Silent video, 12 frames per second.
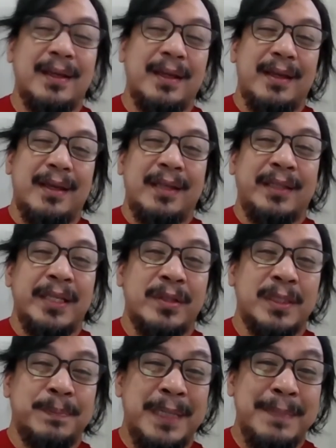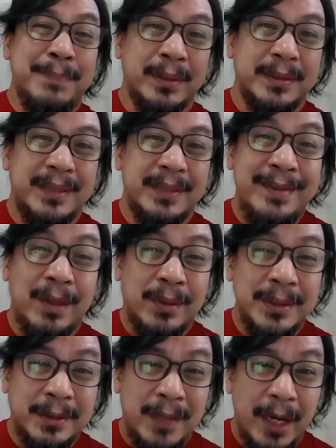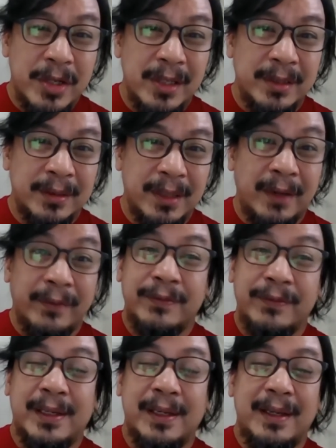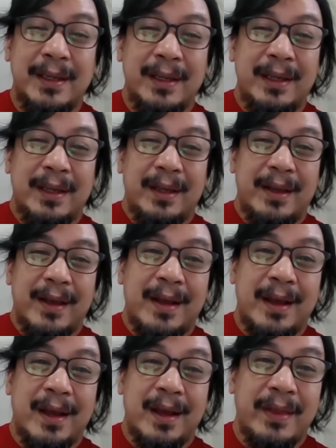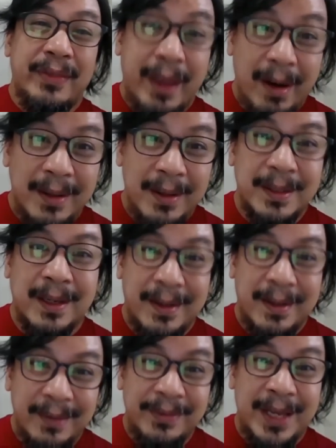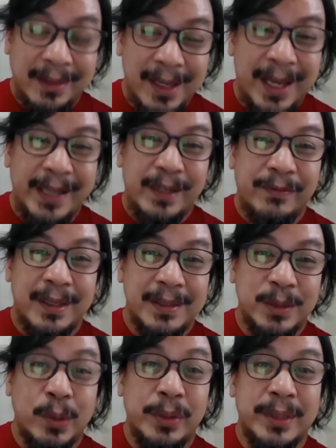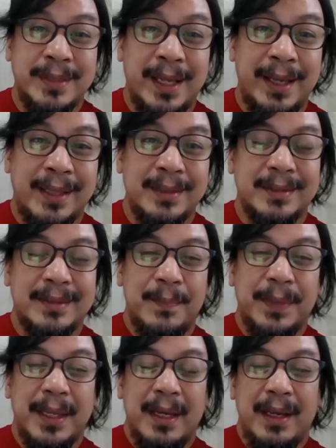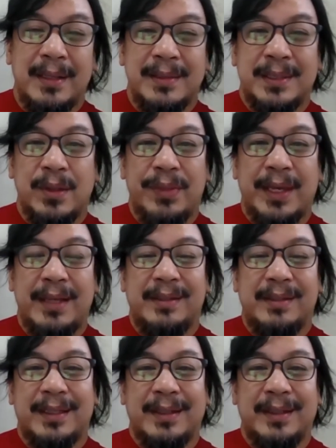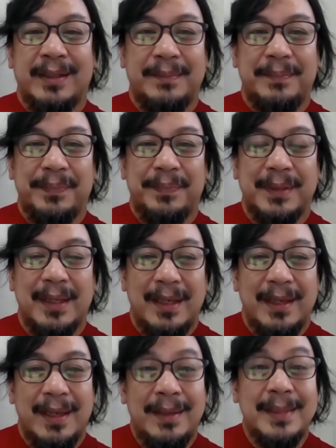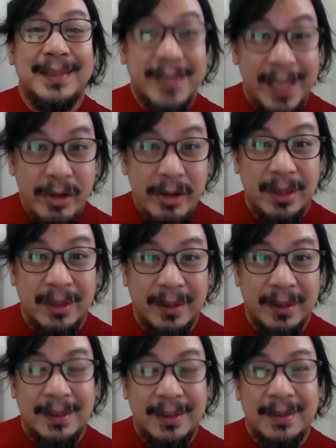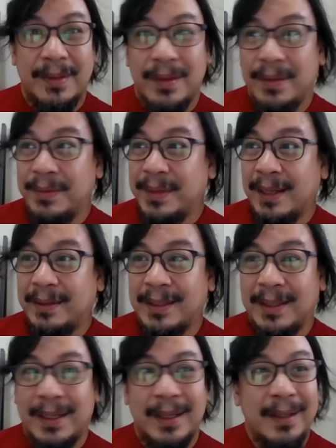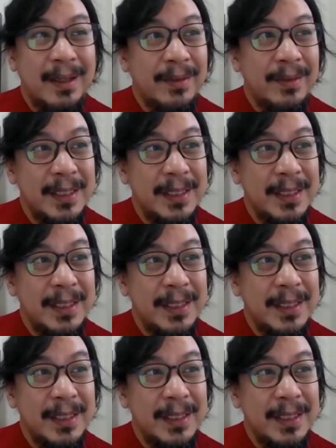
indigenous peoples in the construction of that kind of social science. So that it is essential that this